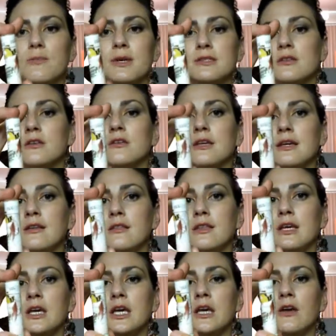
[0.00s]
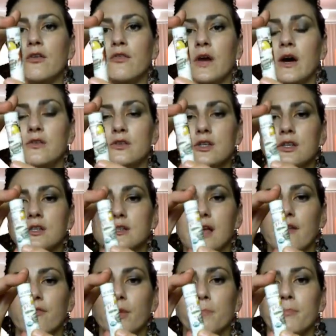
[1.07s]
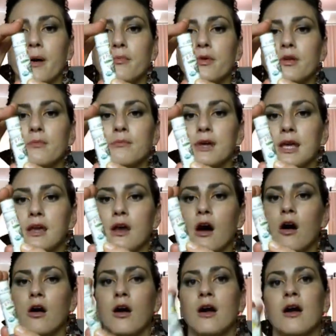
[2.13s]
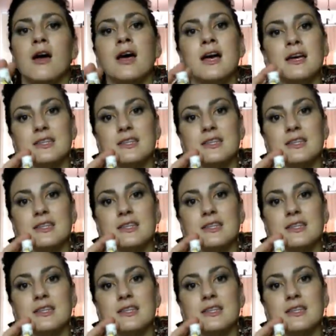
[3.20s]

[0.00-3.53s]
Basically, the founders of Bubble & Bee are